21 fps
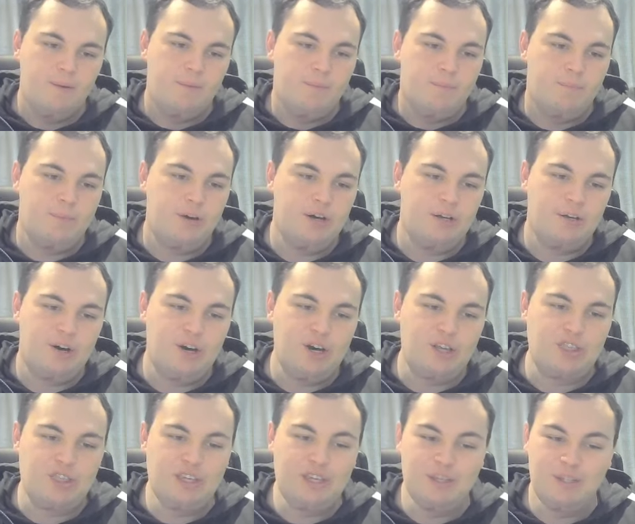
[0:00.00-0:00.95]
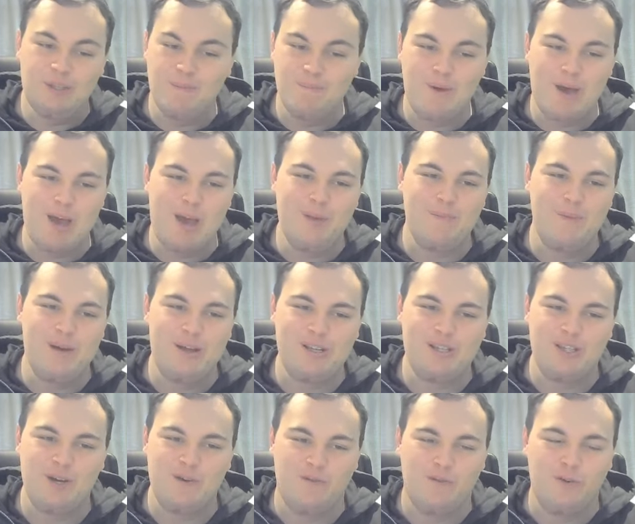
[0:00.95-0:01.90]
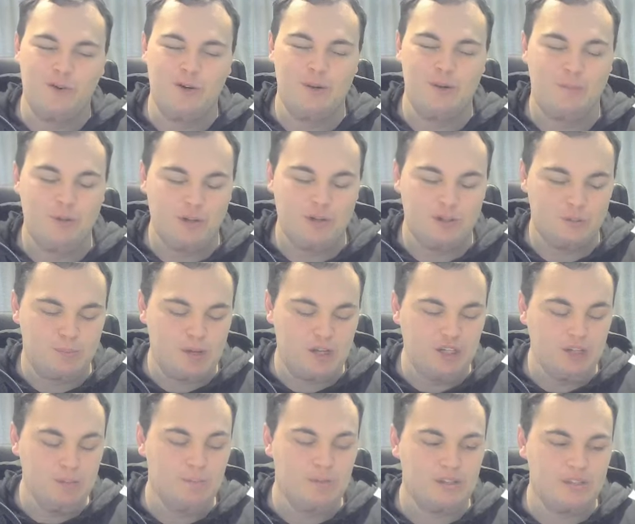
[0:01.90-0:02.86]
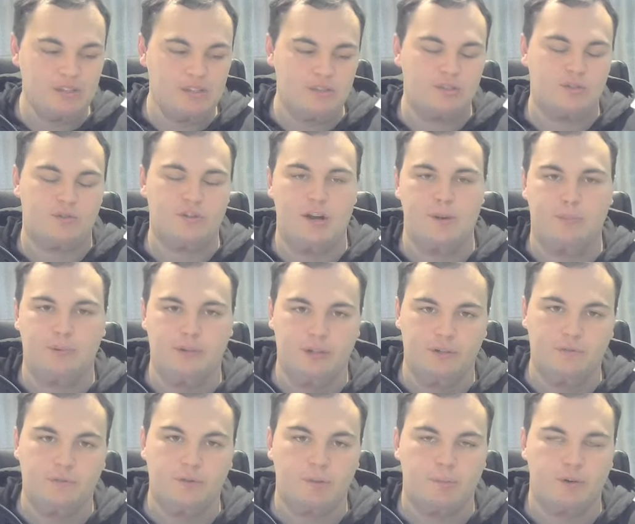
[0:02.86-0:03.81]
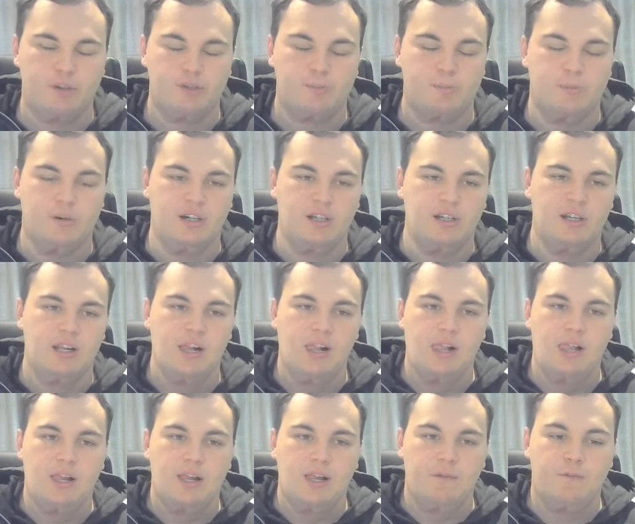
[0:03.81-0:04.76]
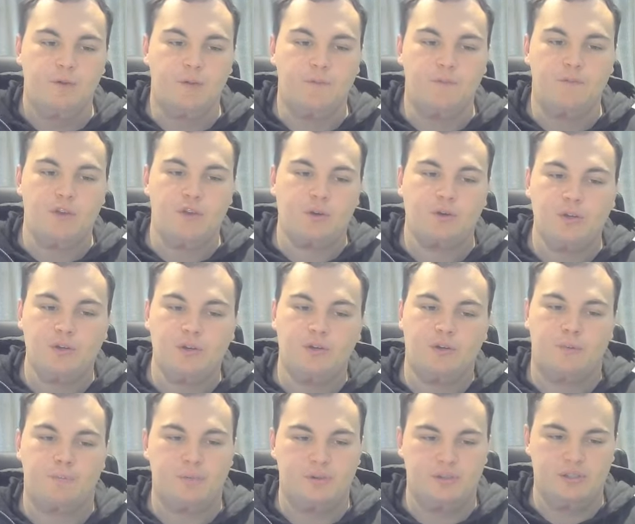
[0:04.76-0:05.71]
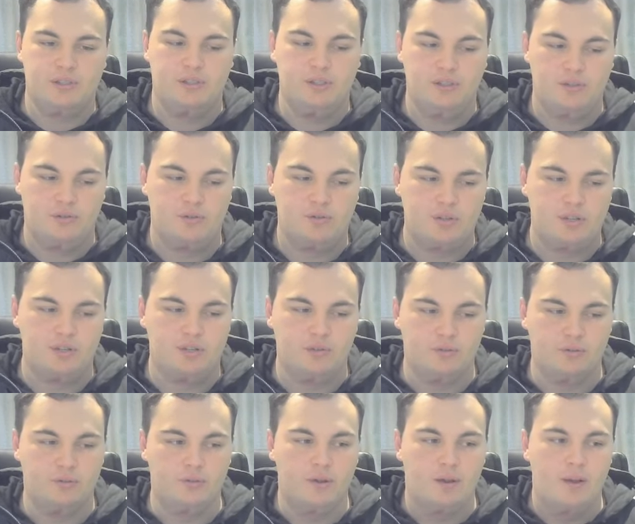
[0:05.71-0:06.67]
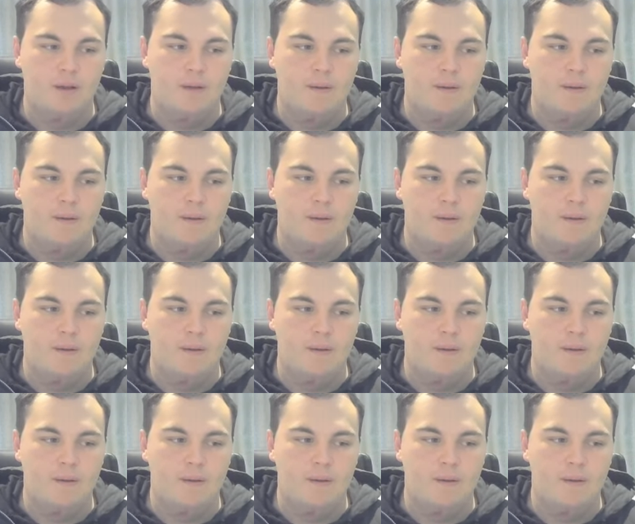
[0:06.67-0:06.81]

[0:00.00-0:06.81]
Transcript: But I think it's a bad matchup for him because Patchy Mix is a grappler for the most part with very good Brazilian Jiu Jitsu.